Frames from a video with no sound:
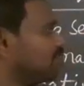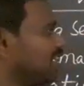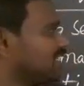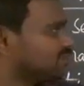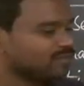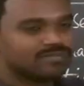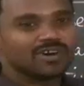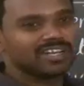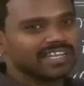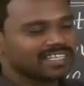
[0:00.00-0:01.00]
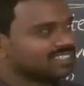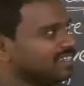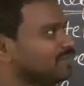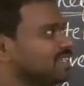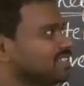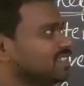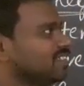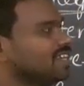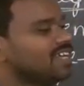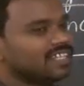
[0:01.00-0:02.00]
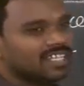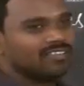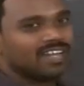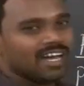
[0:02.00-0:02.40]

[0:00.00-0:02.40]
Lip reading: plays football in examination. They will